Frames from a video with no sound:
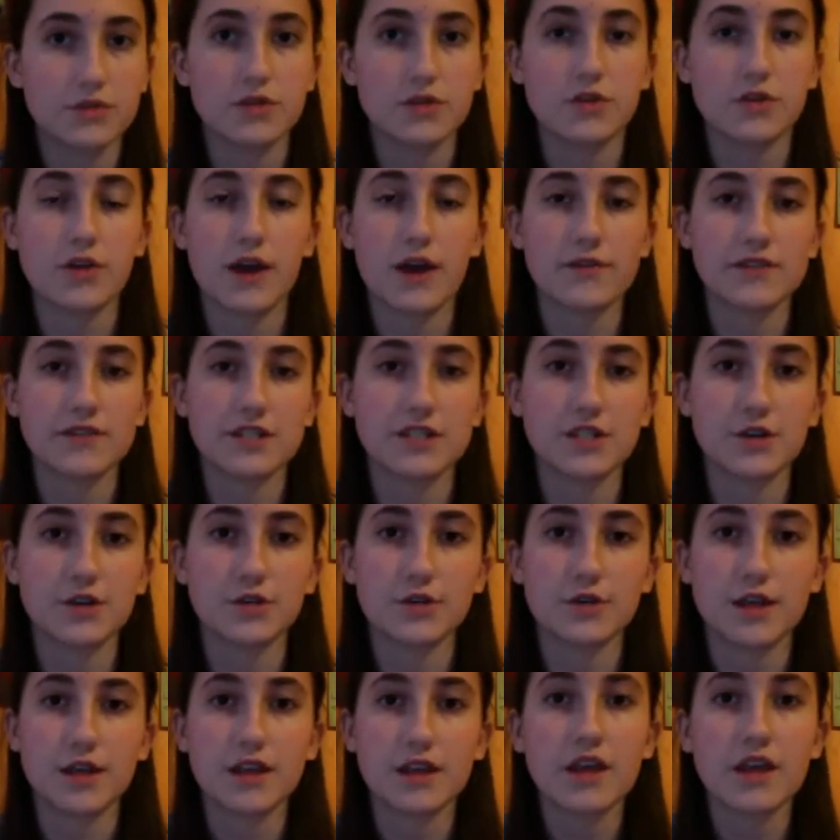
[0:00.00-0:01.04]
or you have to deal
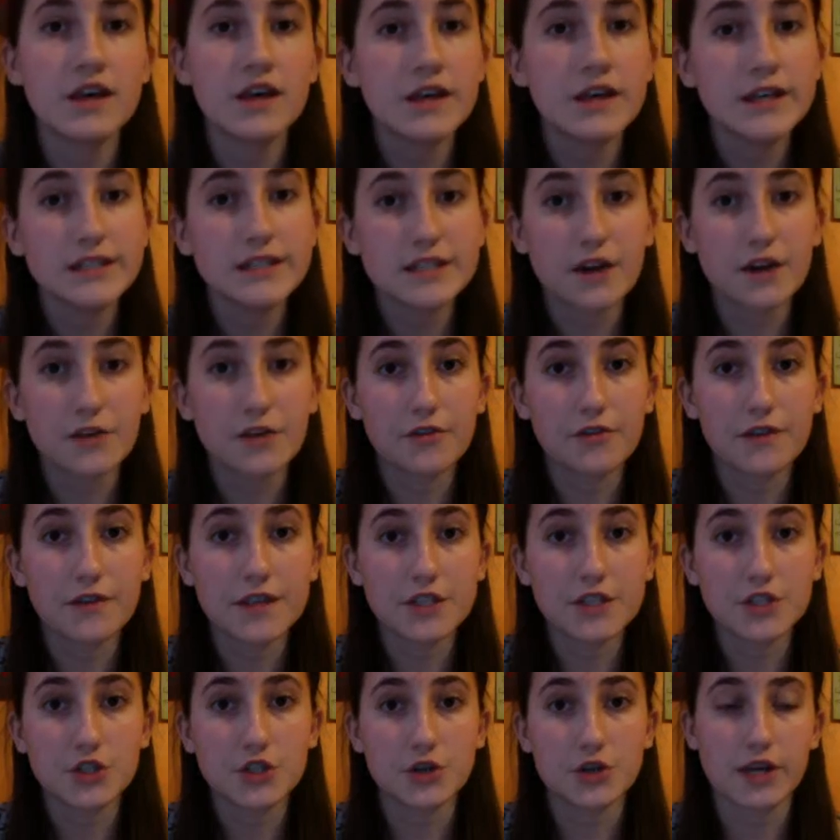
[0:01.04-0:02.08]
with
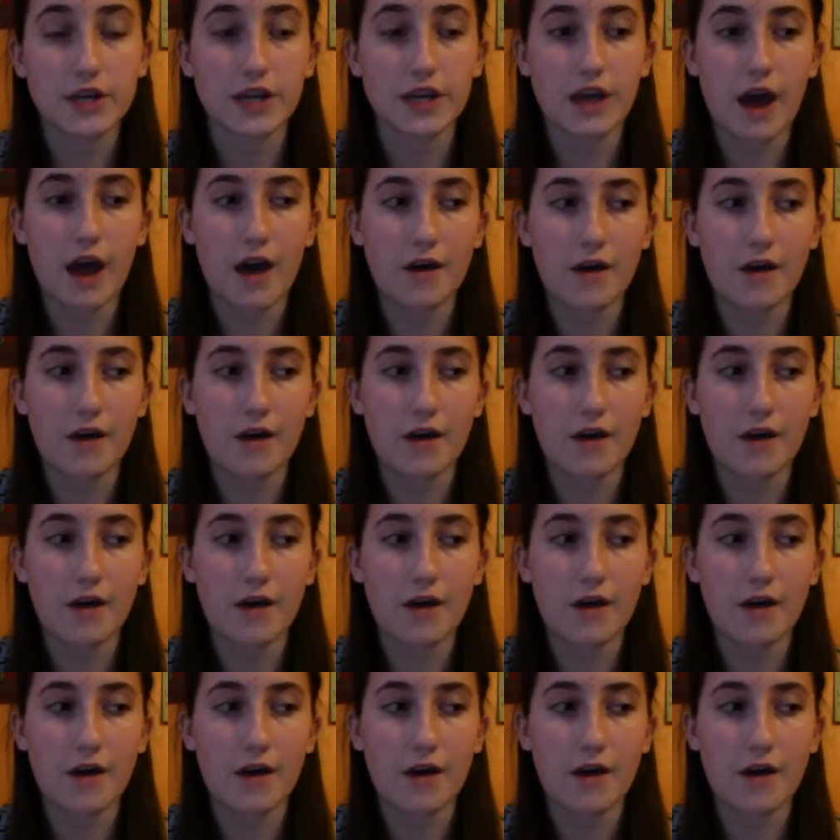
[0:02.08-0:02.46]
self-injury